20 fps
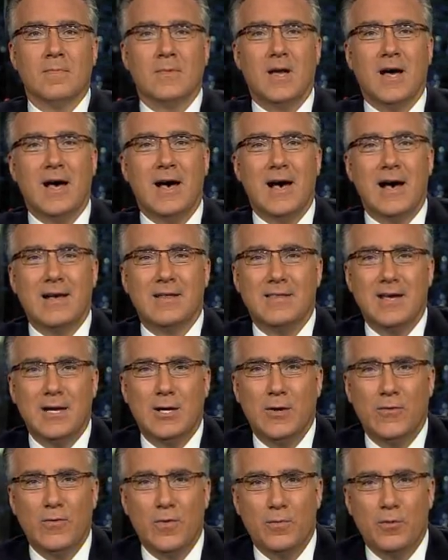Thank
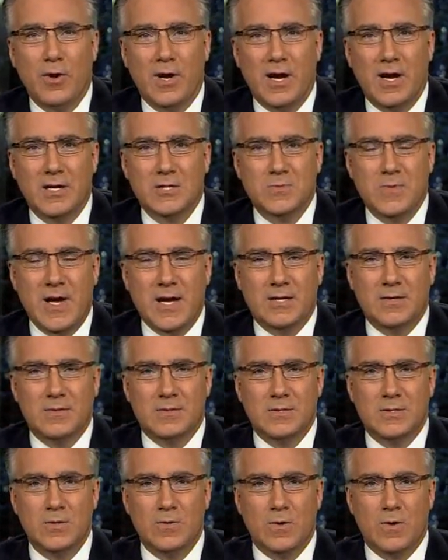you for bringing us back to the
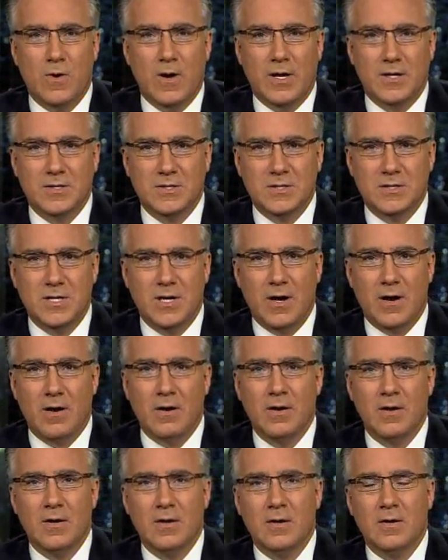two cruxes here.
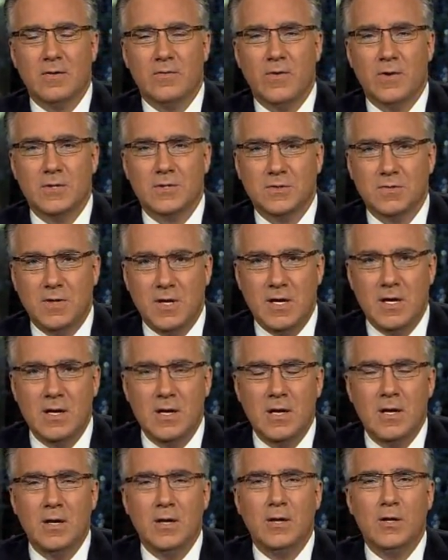Firstly,
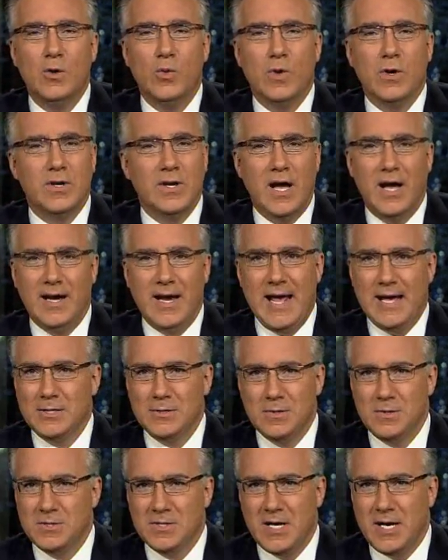you were not
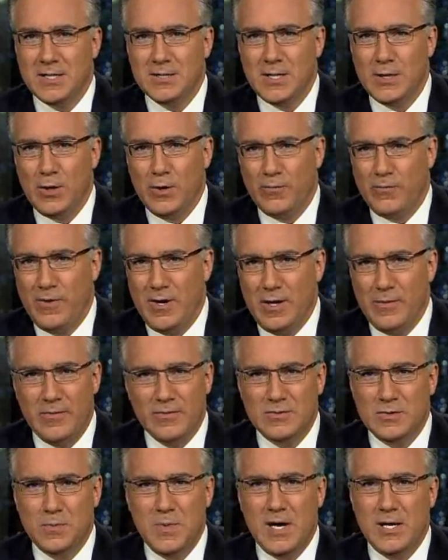exercising your freedom of
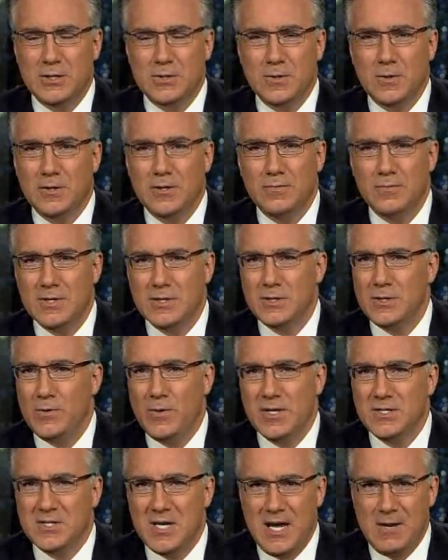speech during the Miss
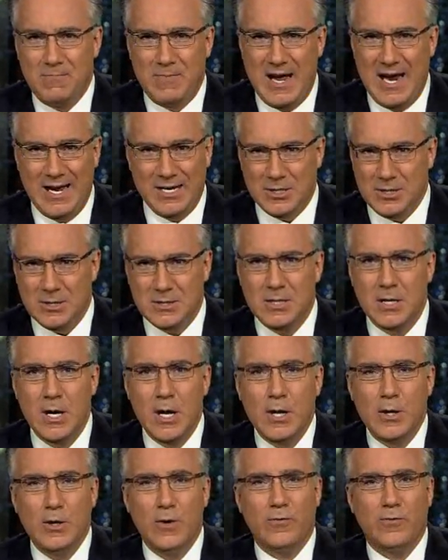USA pageant.
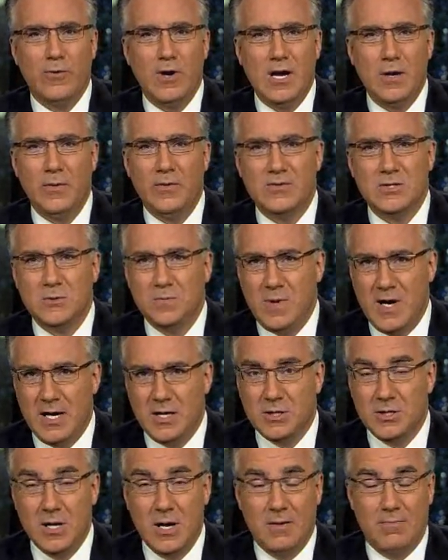Your freedom of
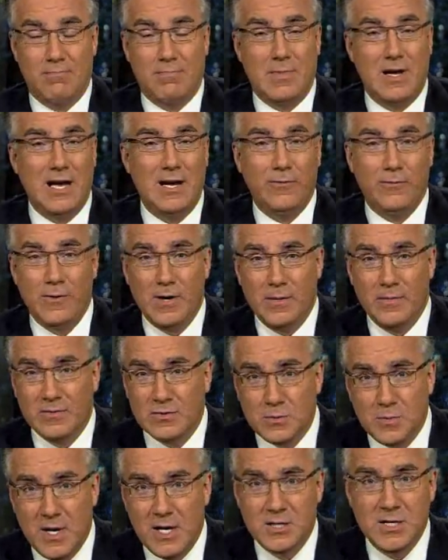speech, my freedom of
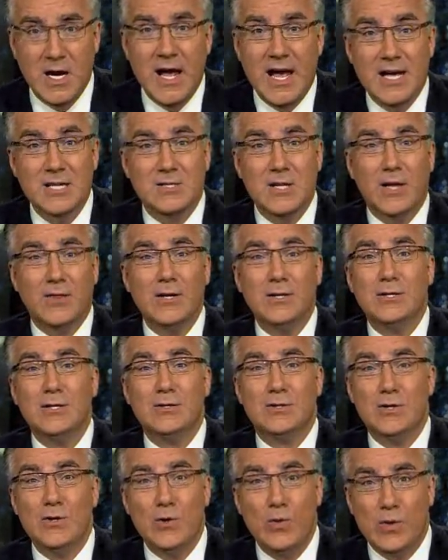speech, has nothing to
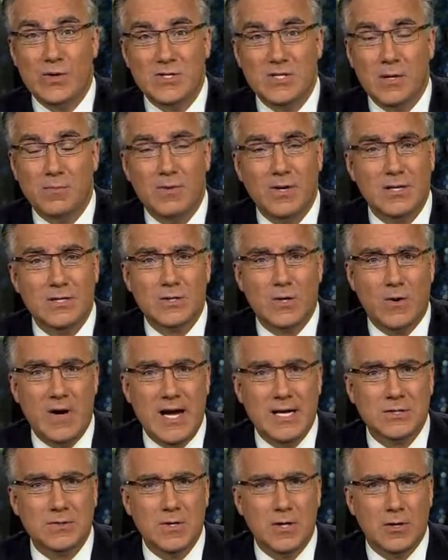do with something as
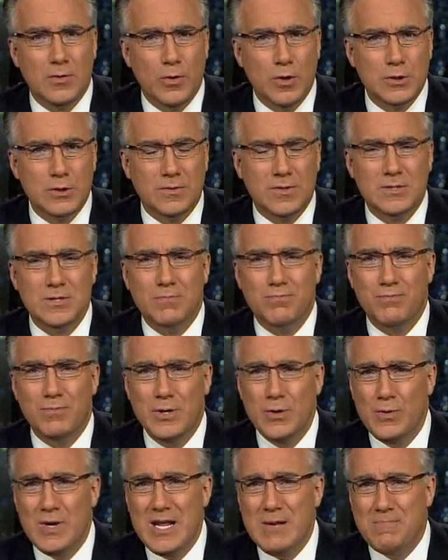crassly commercial as a
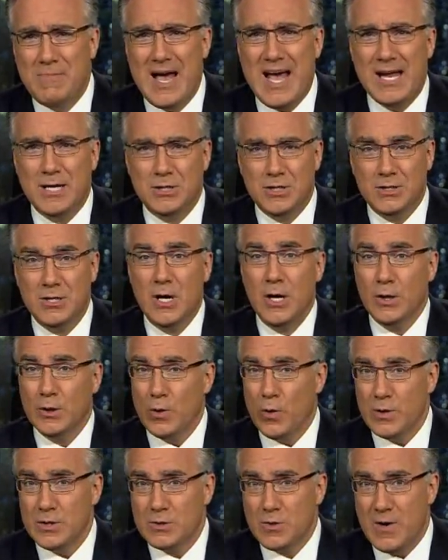beauty pageant,
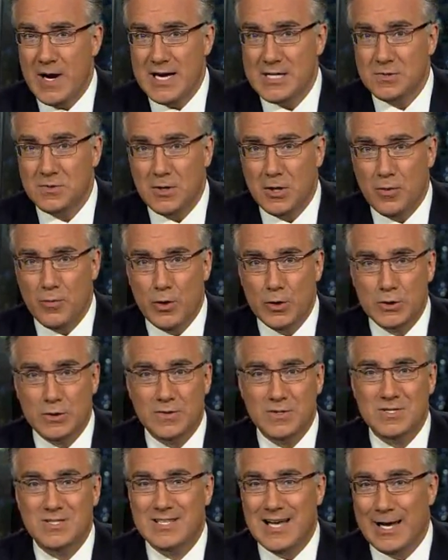nor as crassly commercial
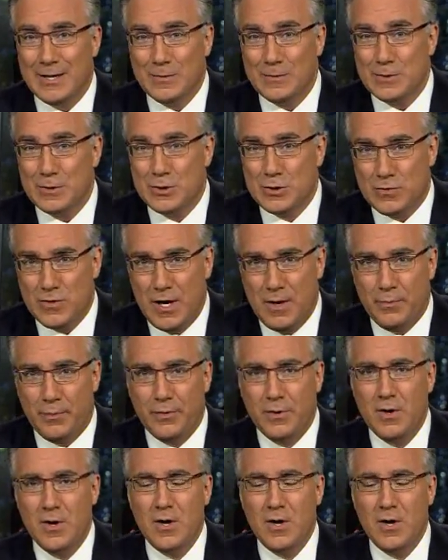as Donald Trump.